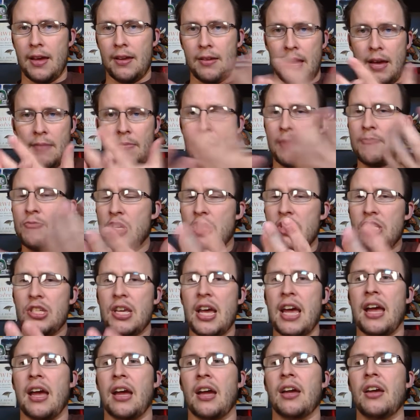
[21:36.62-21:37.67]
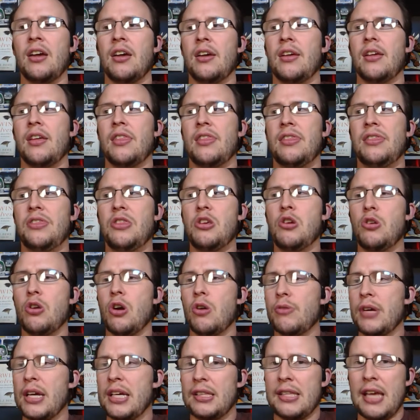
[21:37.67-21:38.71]
I'm just saying, you
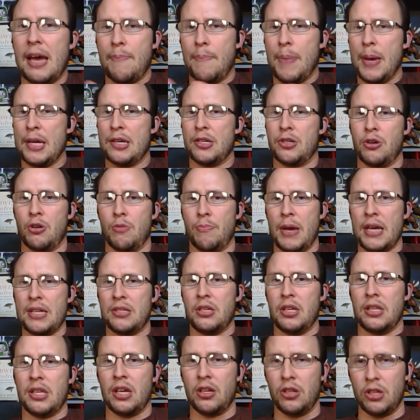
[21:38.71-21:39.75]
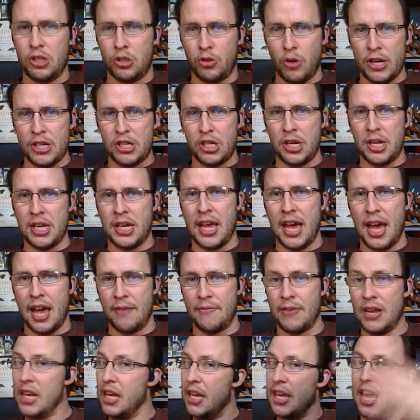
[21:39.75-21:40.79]
don't get that picture based on the illustration he gave.
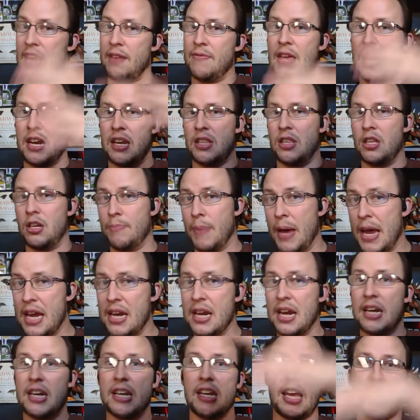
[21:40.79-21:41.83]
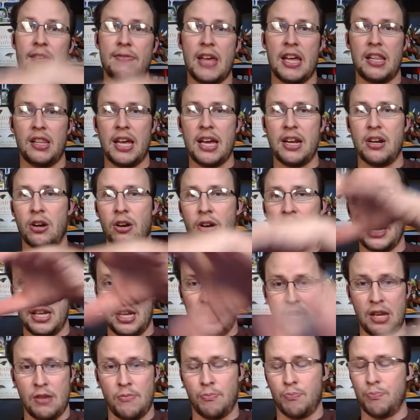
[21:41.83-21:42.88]
And he gave that in the debate, and he gave that later, and
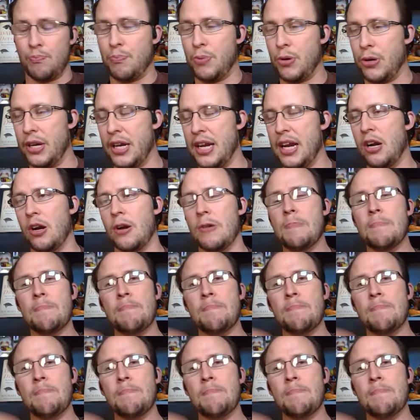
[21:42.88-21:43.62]
he put it here.